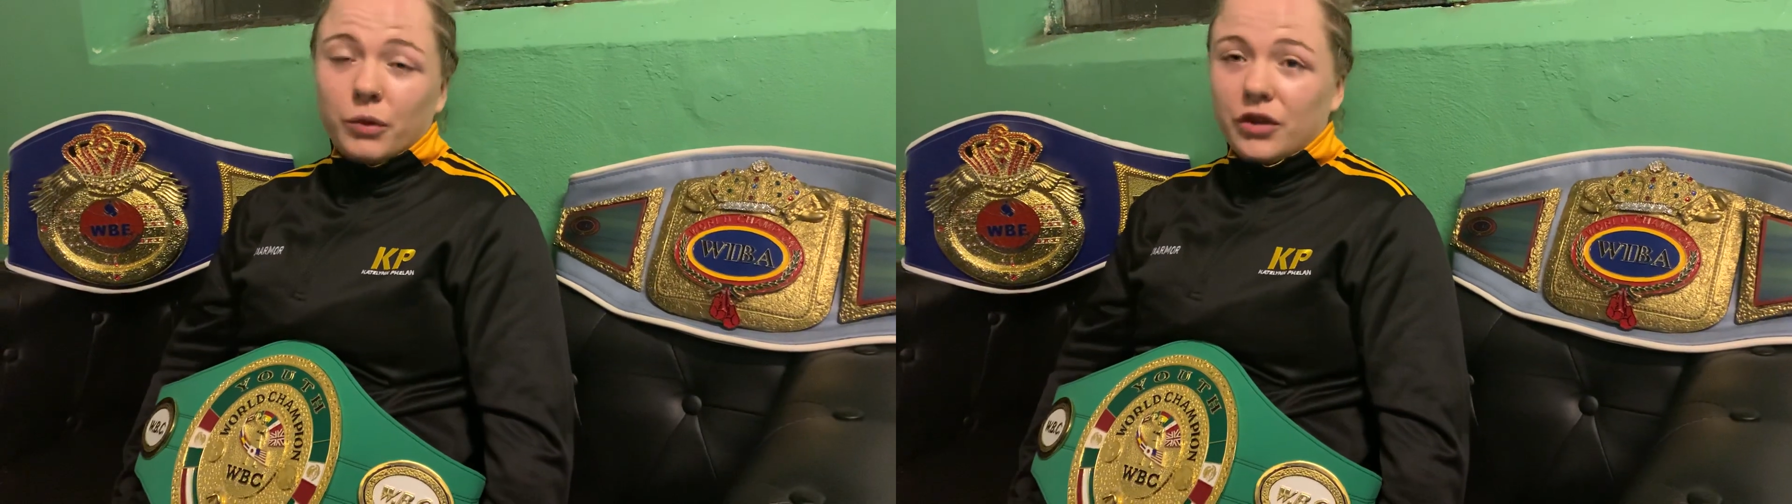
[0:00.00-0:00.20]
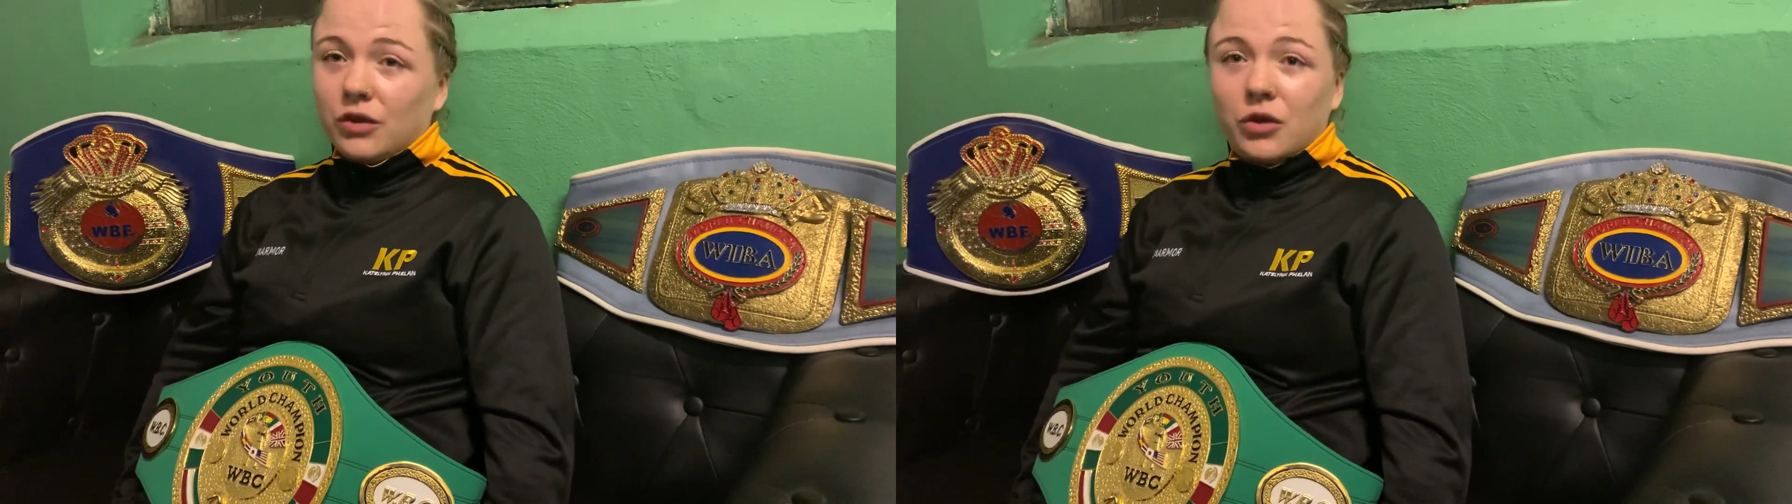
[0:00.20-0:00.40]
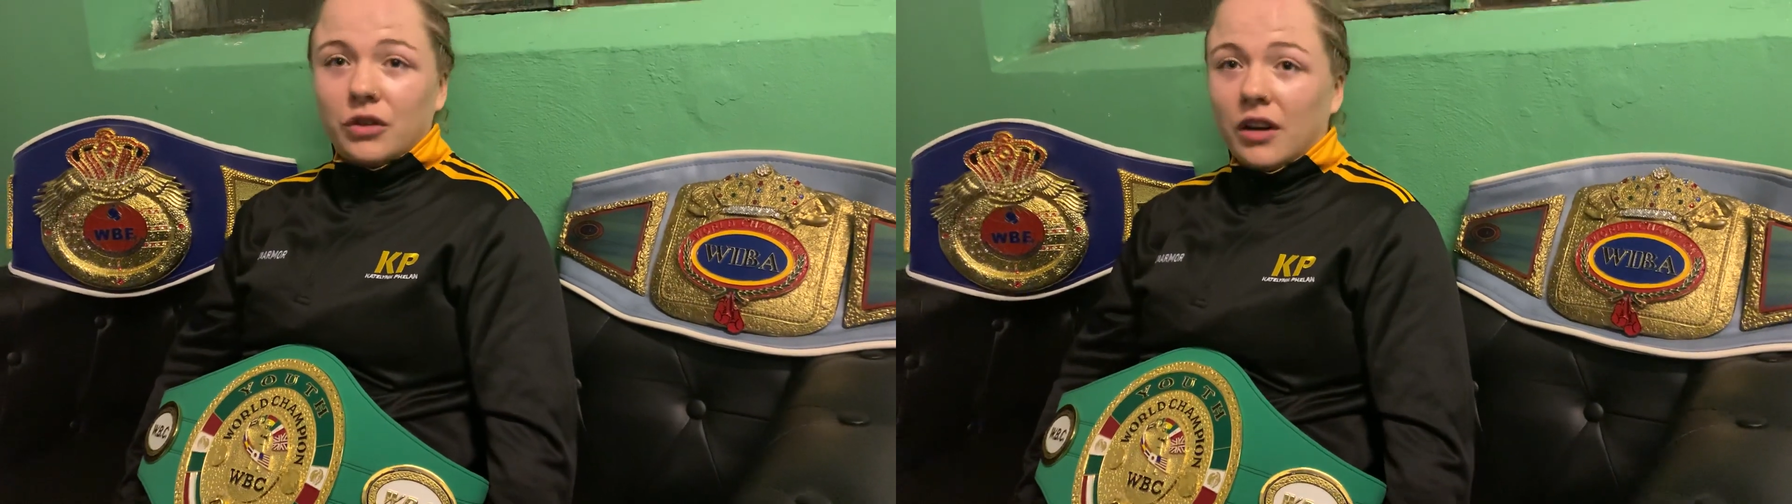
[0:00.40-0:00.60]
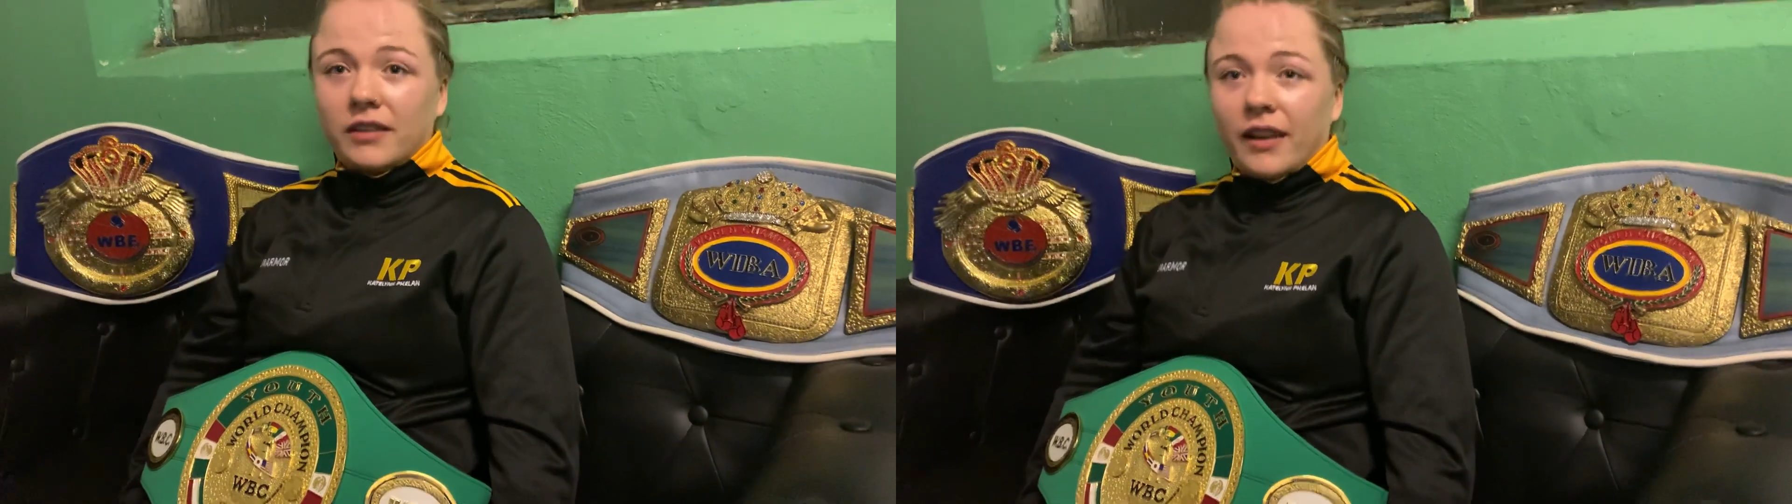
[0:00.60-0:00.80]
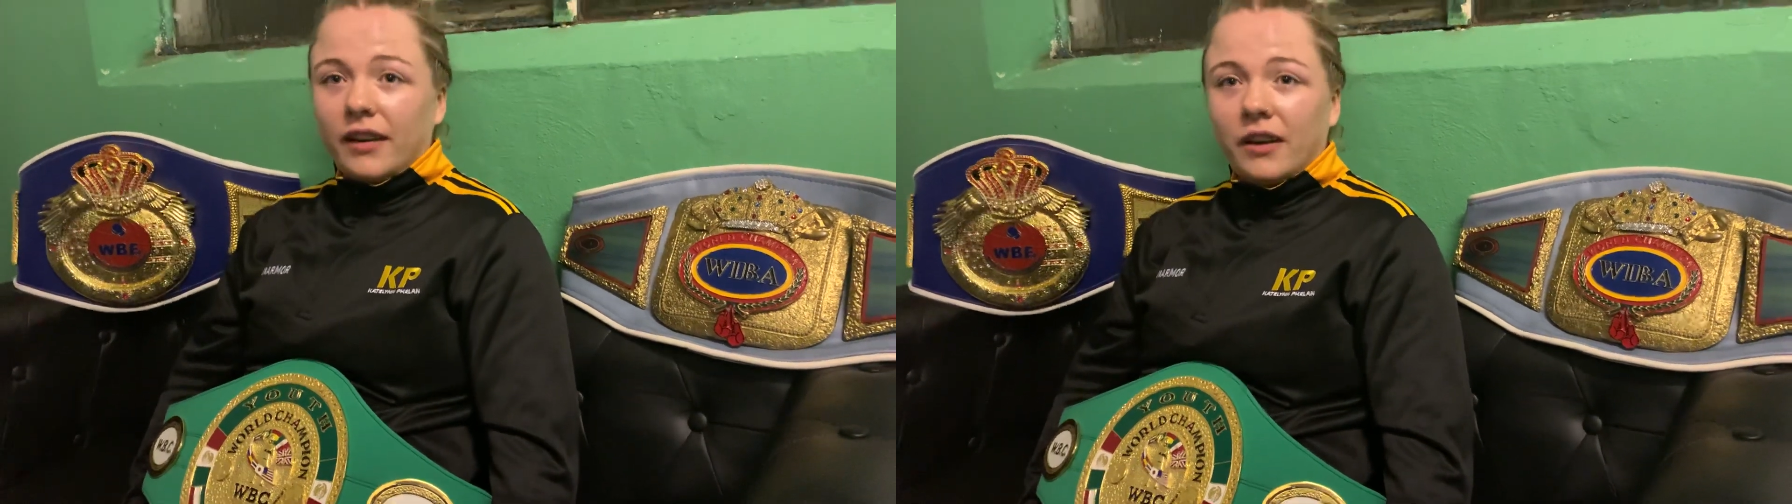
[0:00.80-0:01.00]
just could not
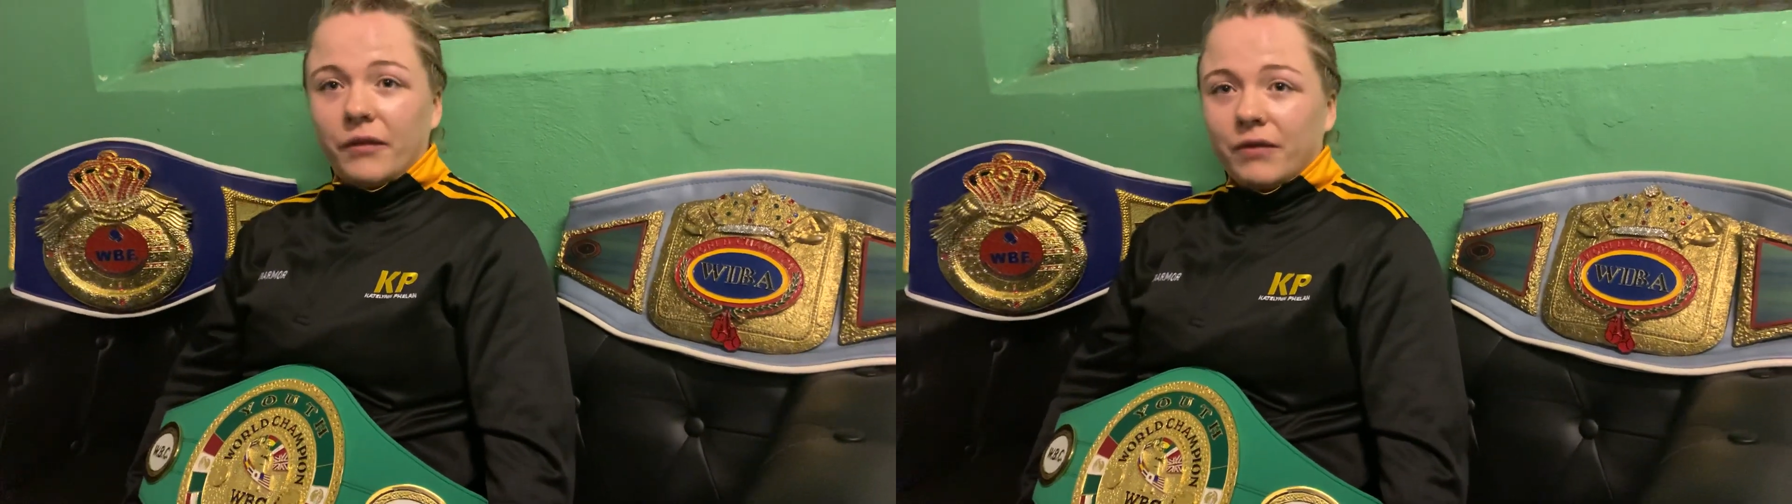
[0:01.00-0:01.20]
take it.